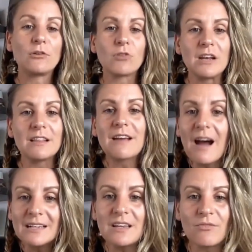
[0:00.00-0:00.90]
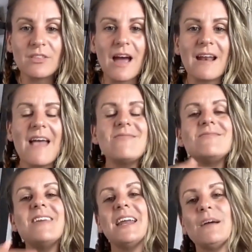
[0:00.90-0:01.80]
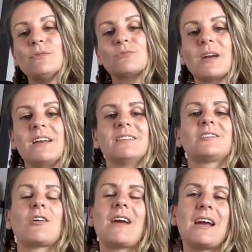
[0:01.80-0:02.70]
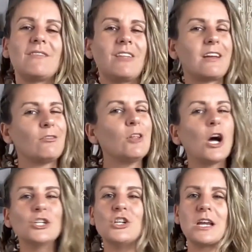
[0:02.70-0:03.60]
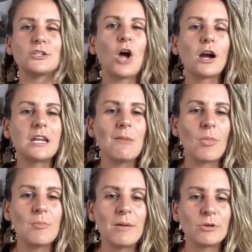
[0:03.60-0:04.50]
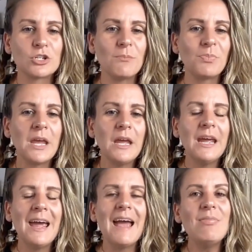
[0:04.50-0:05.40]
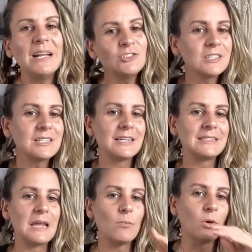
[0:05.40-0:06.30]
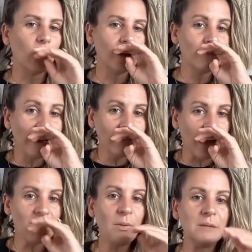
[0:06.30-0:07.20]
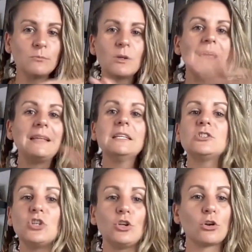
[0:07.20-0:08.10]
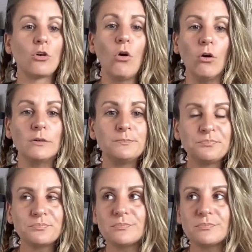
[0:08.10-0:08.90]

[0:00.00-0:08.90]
I created the content for that and then I was ready to start kind of like launching and talking about the membership and that's just an example in my life but relate this to your goal